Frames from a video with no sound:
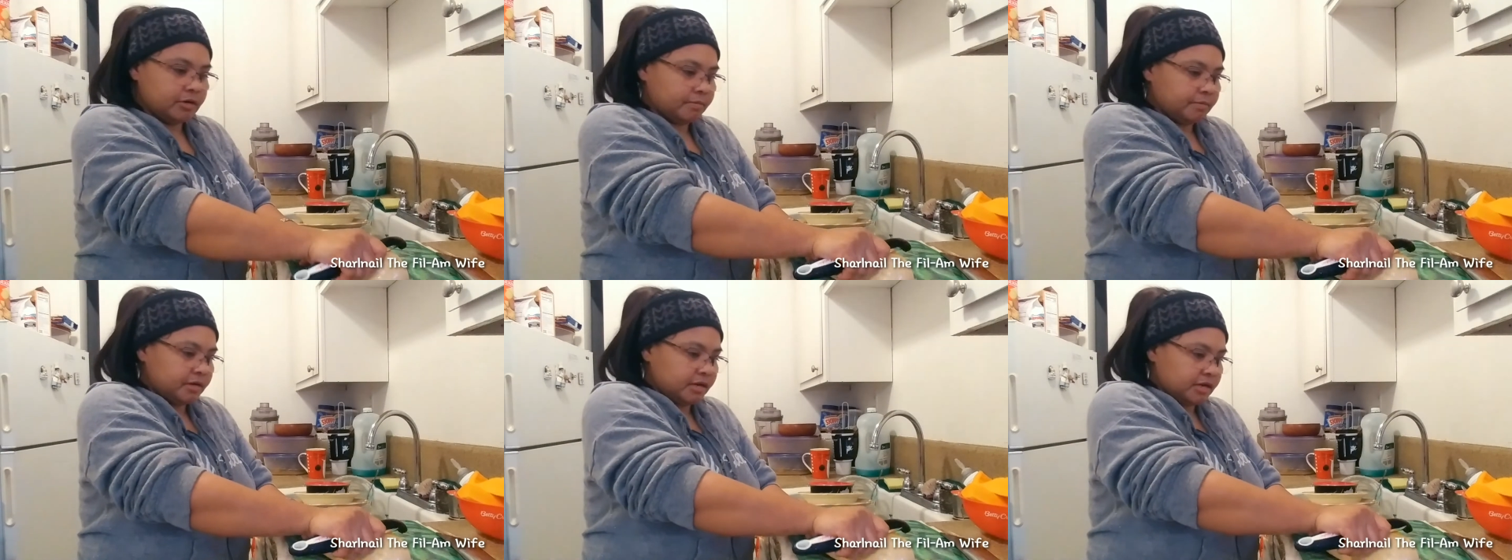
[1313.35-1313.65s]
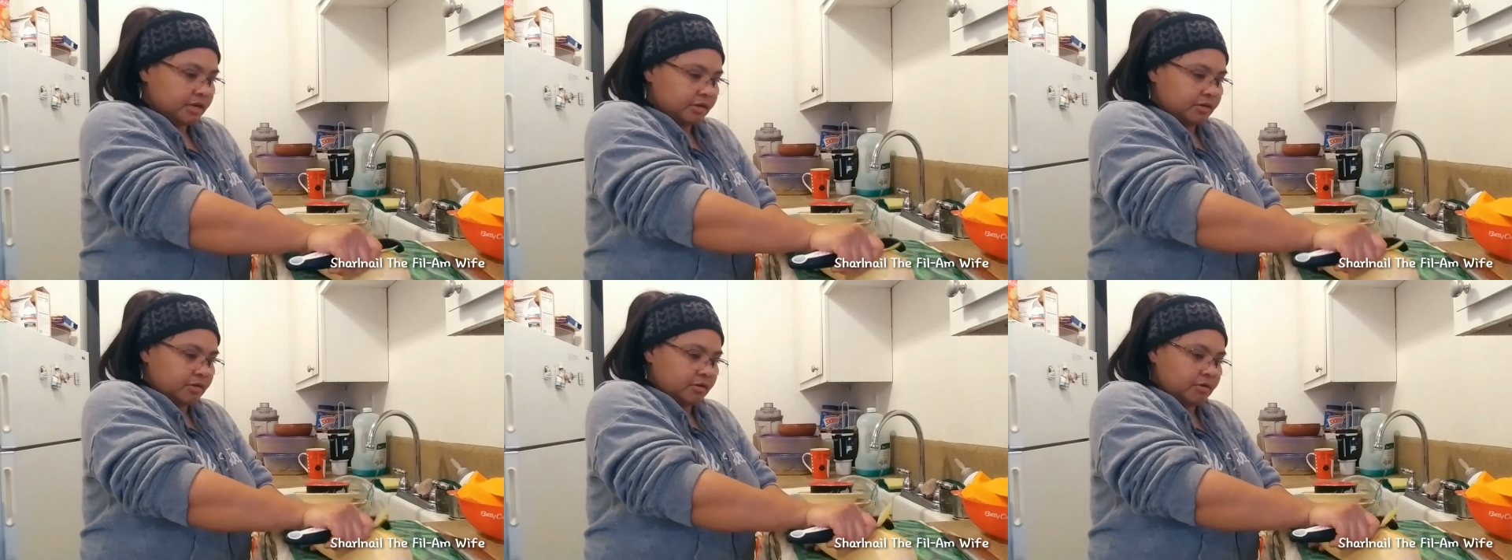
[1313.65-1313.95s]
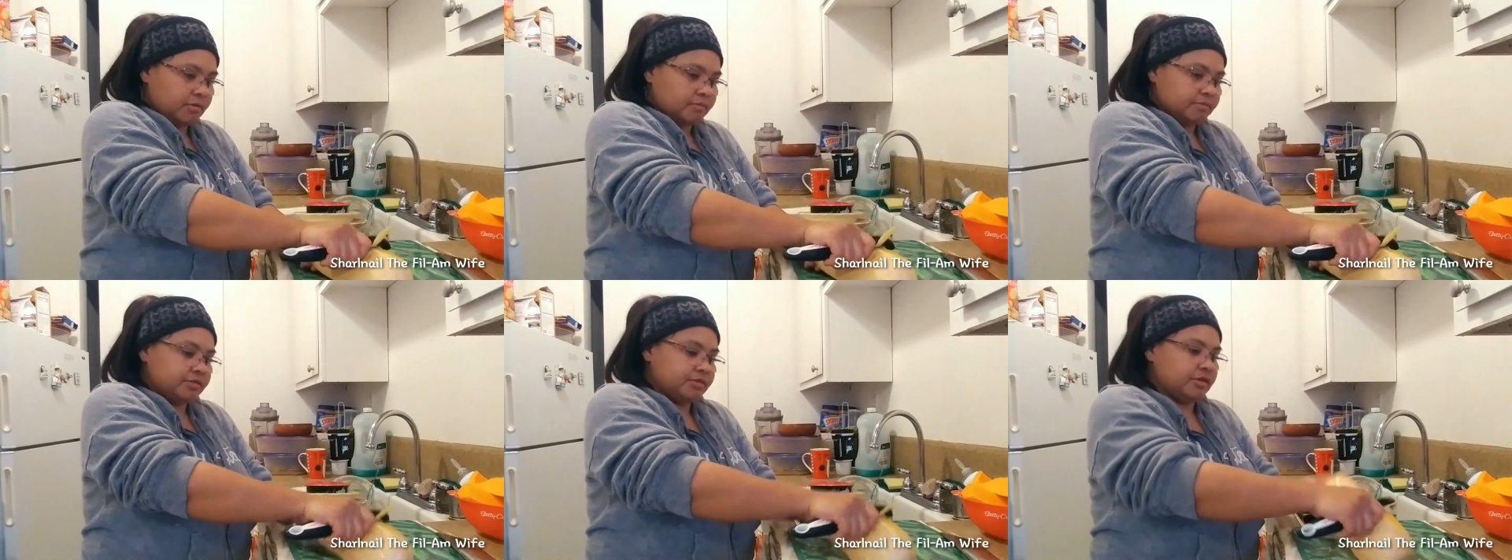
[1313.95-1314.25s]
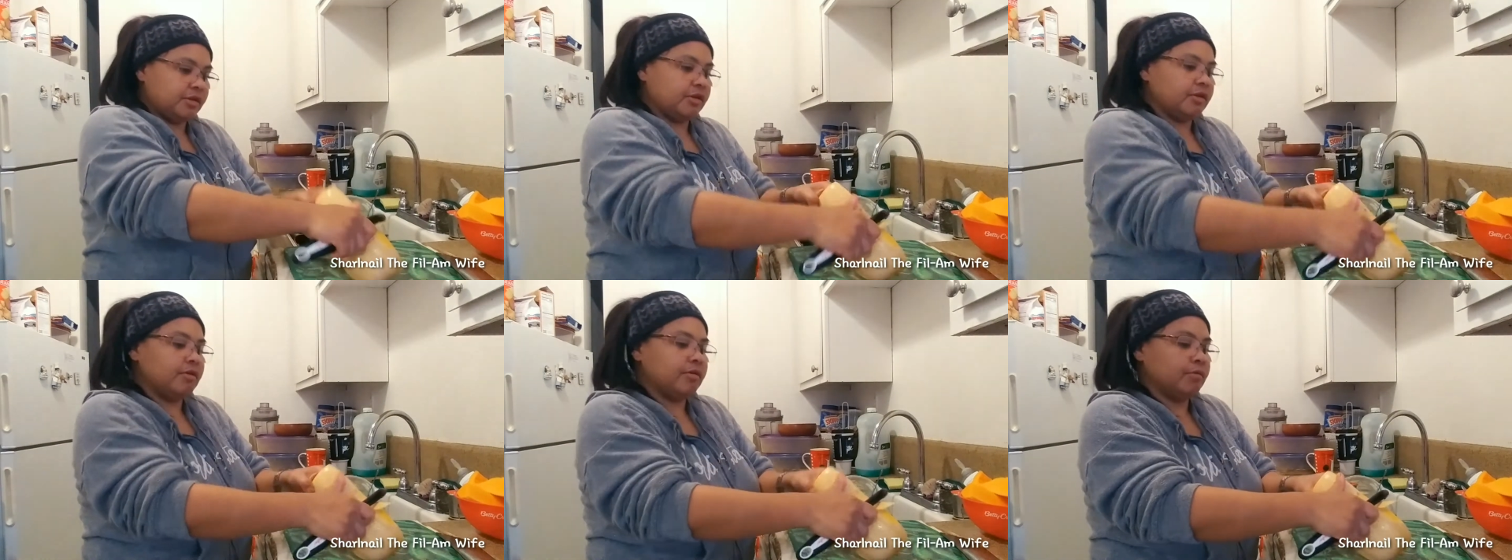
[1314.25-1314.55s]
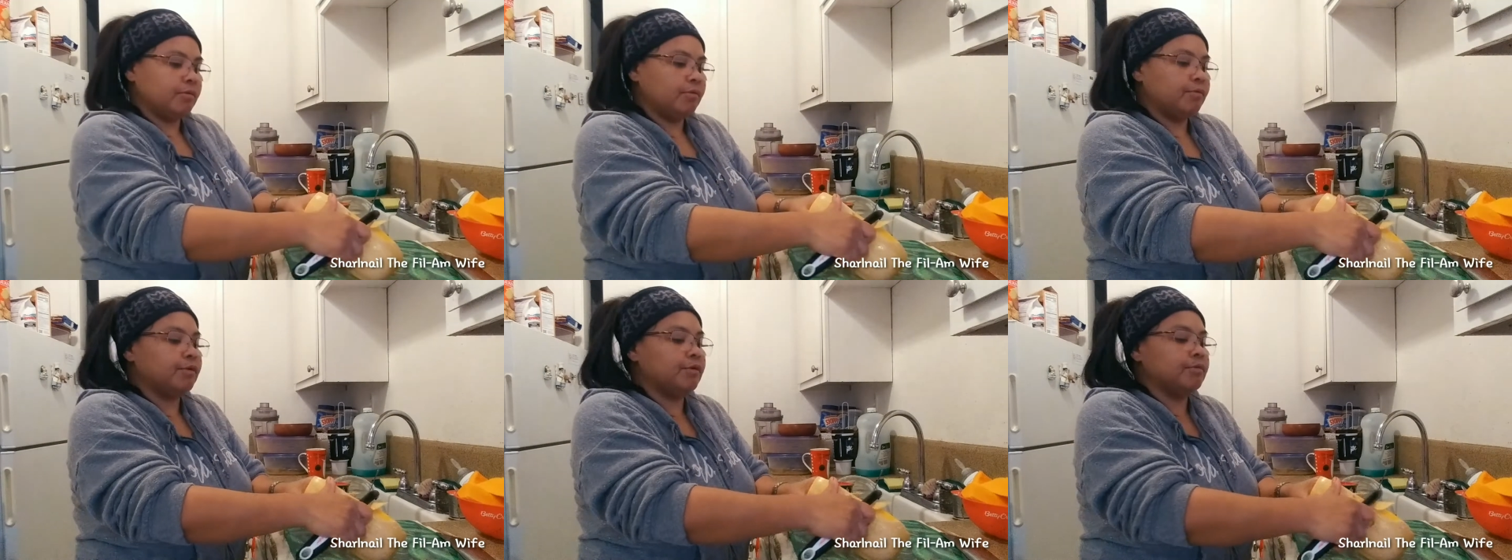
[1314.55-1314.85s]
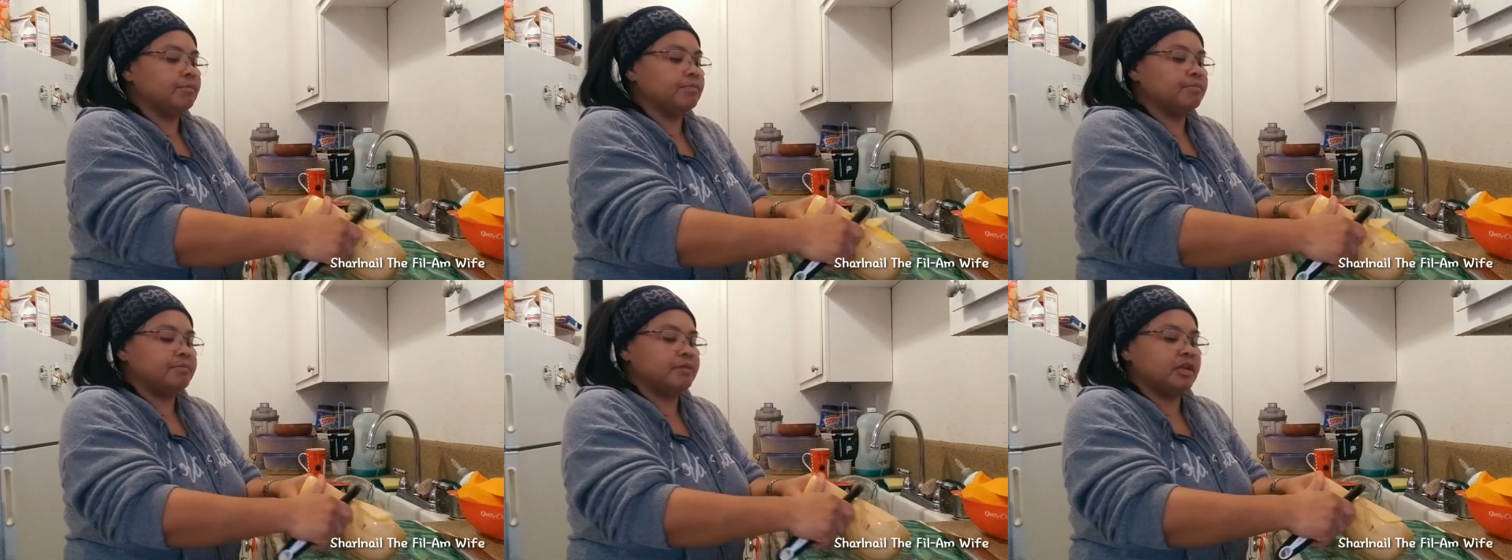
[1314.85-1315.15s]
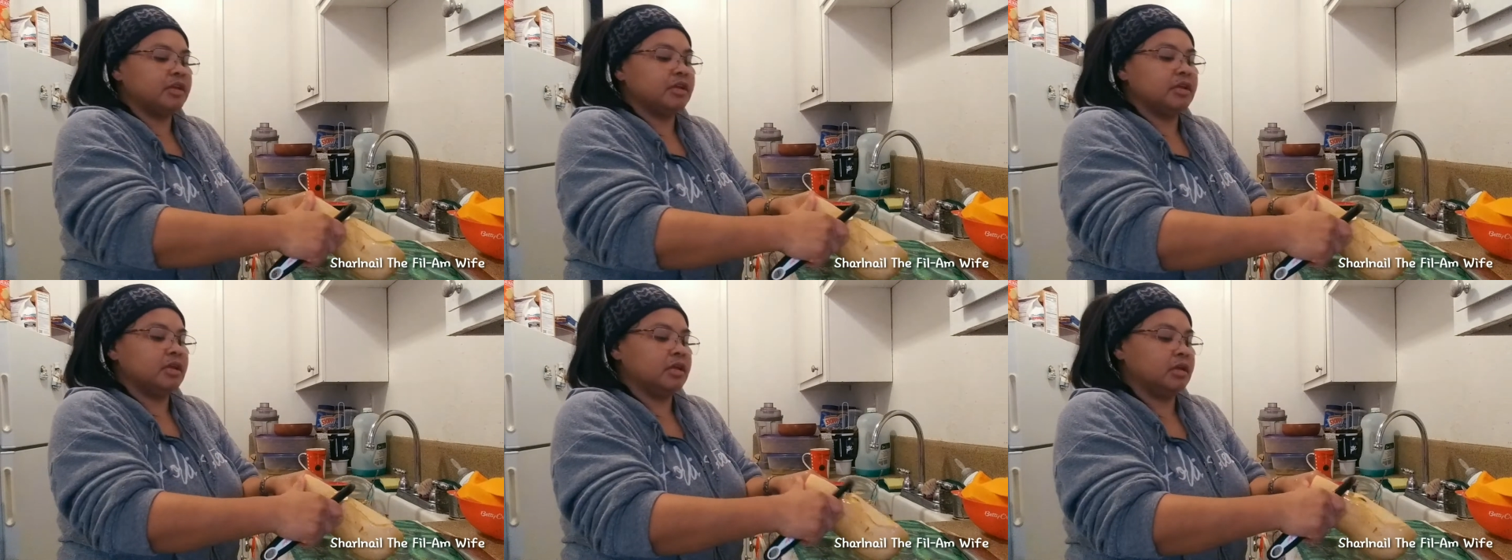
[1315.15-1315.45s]
off the stove, so it won't
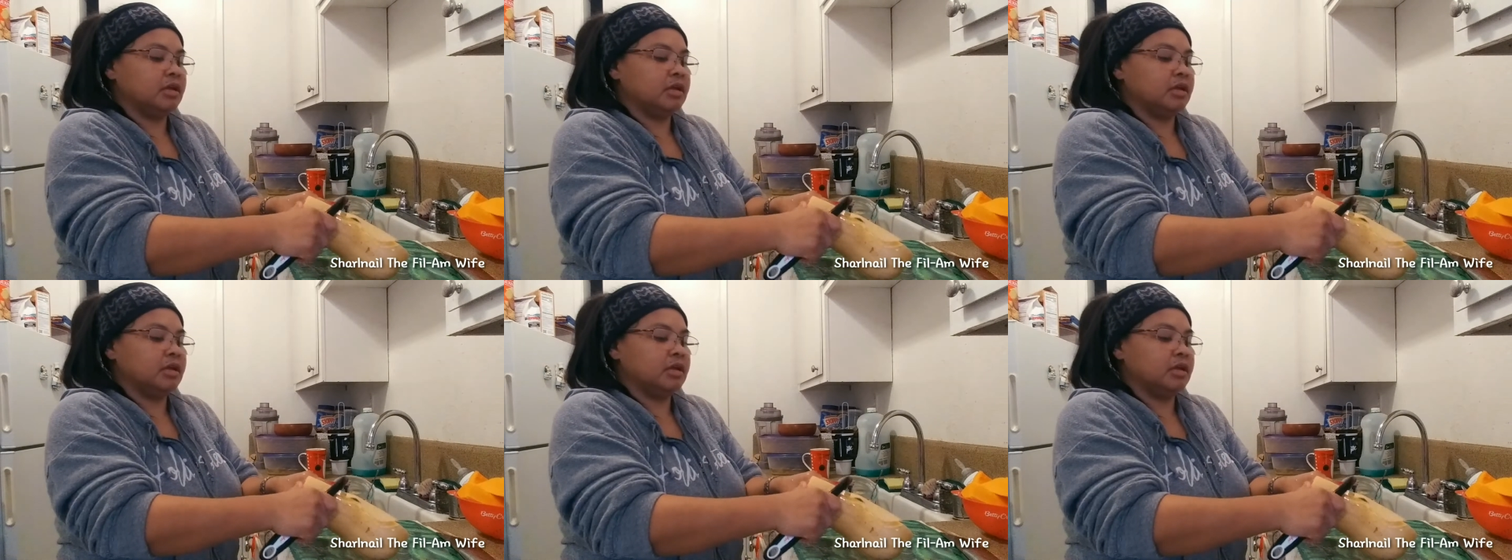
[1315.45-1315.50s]
be